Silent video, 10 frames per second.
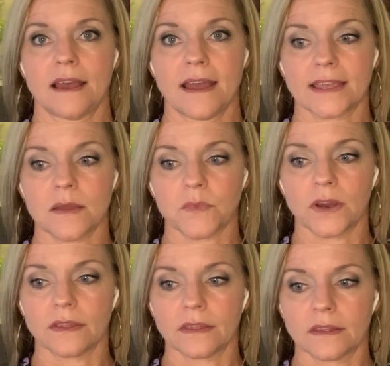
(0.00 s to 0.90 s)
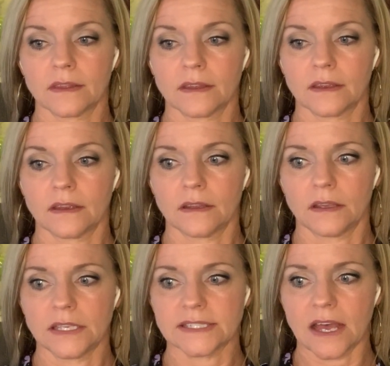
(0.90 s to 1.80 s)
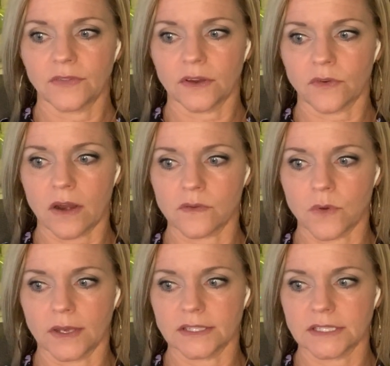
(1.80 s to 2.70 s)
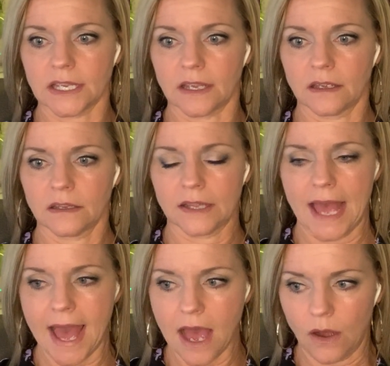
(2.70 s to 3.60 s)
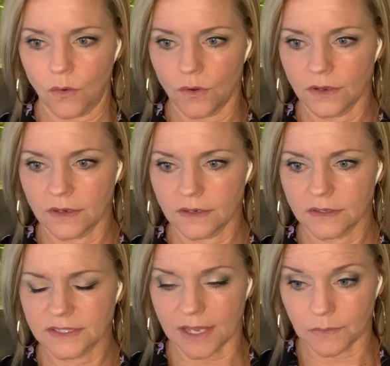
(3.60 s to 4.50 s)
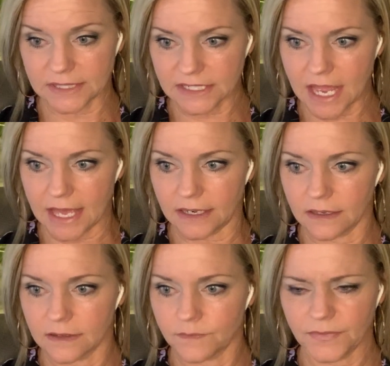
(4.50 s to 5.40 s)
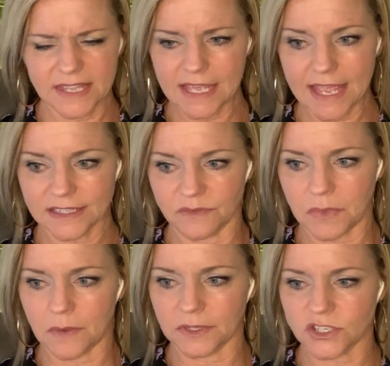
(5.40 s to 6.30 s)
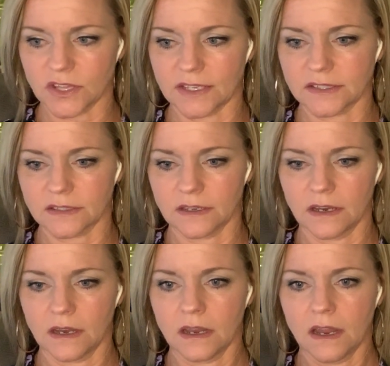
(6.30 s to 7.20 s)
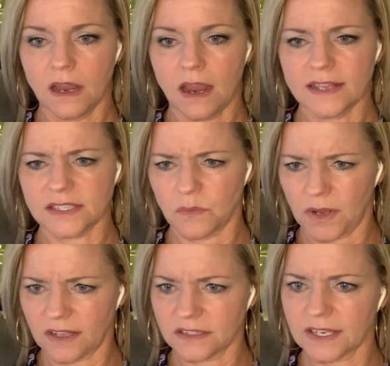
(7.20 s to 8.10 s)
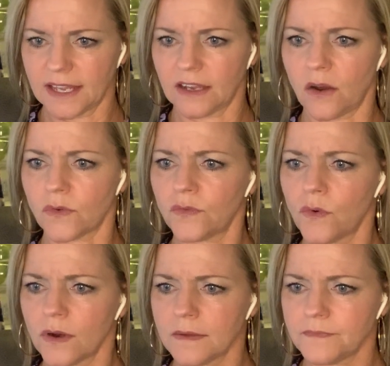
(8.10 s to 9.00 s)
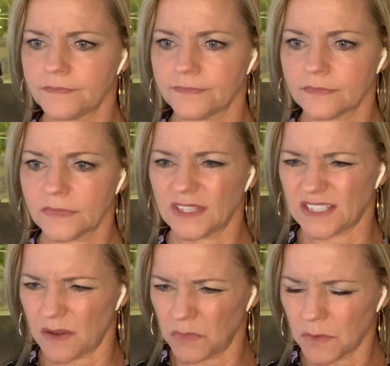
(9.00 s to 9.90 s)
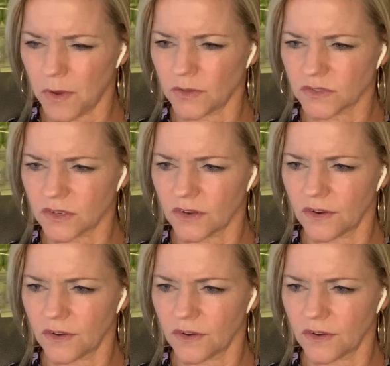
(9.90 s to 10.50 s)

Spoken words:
I can't breathe. It's out there for everyone to see. How? Simon's dead. He can't have published this. Has someone else taken over for him? The Tumblr poster?